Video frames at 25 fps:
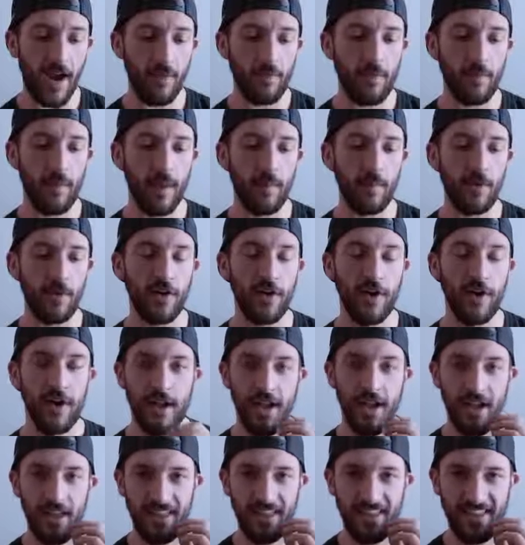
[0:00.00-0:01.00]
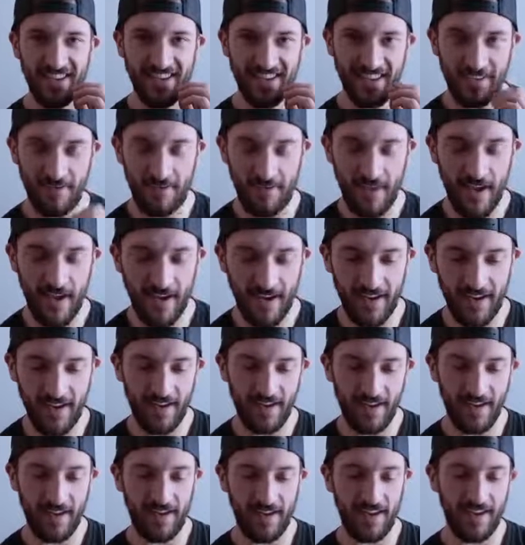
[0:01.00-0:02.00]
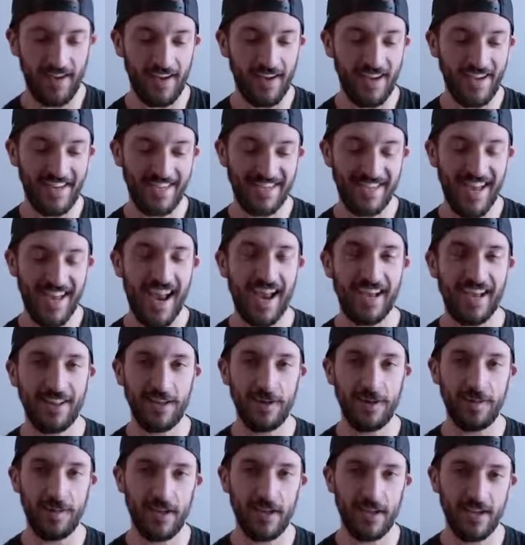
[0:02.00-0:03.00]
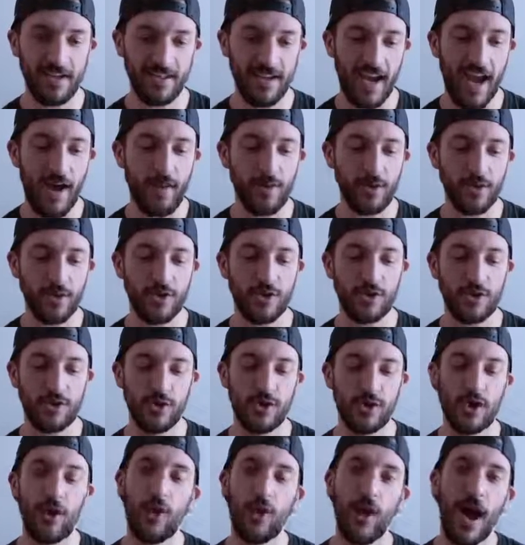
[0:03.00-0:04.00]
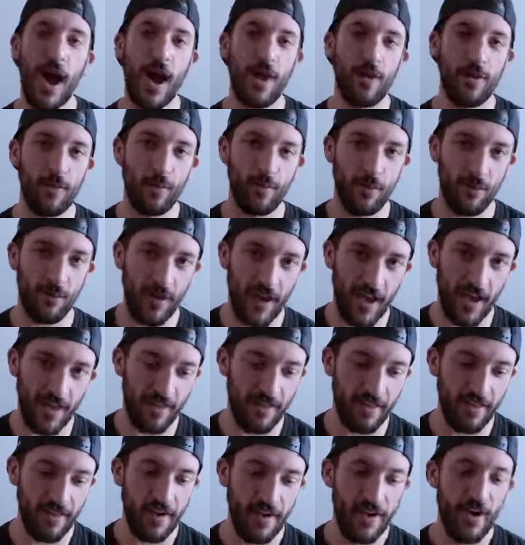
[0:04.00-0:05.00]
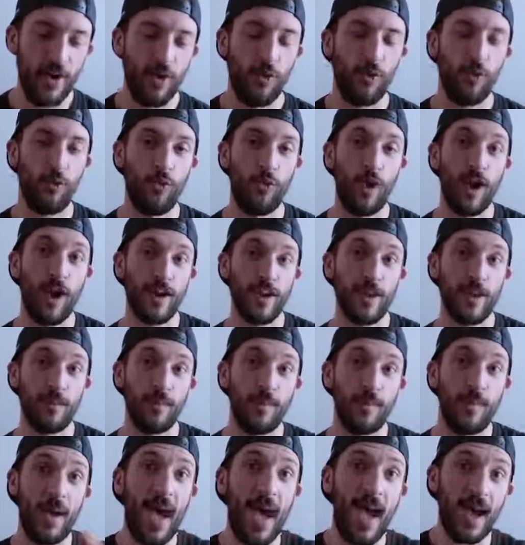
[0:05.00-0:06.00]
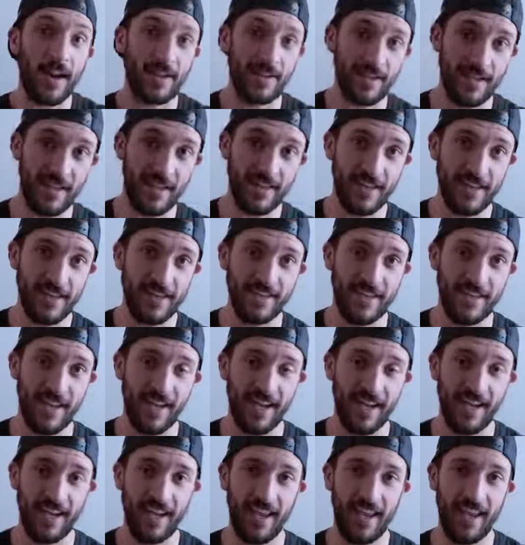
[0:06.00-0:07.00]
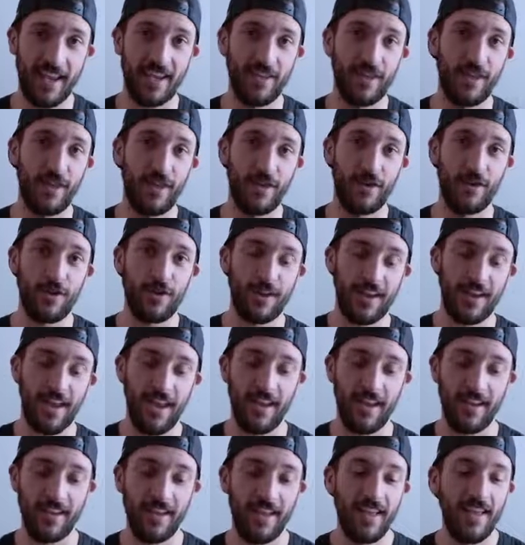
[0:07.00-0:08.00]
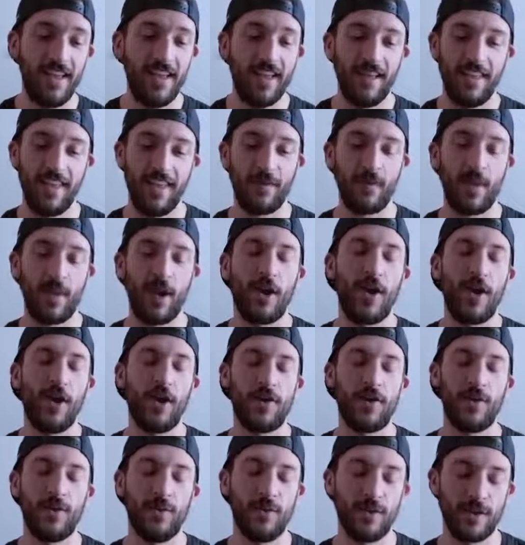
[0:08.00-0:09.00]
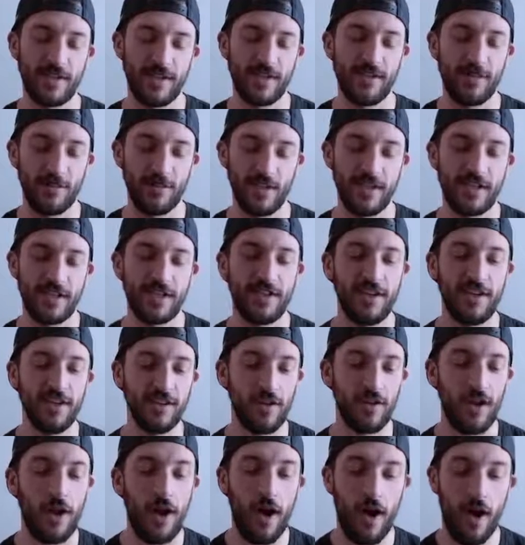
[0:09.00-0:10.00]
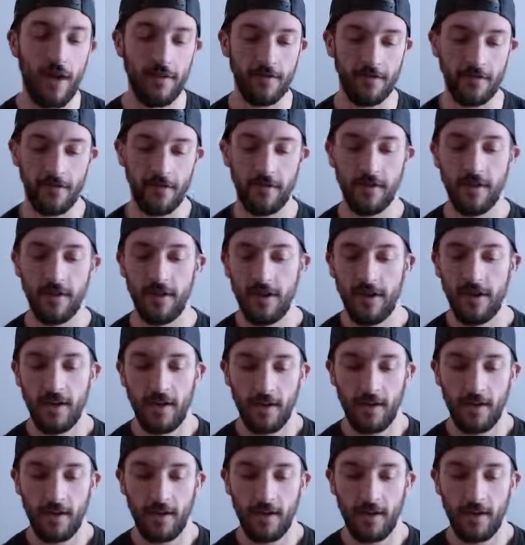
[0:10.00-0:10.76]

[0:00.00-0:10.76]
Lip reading: I remember this event exactly because I was so out of breath running back to get the second keg and a third keg. Like my cardio was still awful.